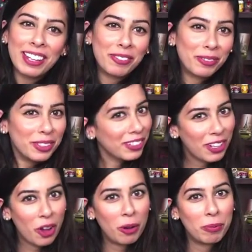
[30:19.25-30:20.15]
I really
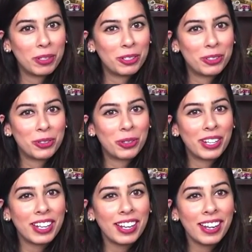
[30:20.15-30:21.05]
hope you
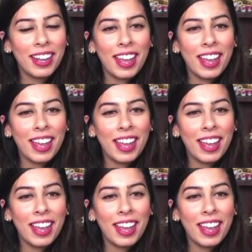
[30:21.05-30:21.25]
enjoyed it,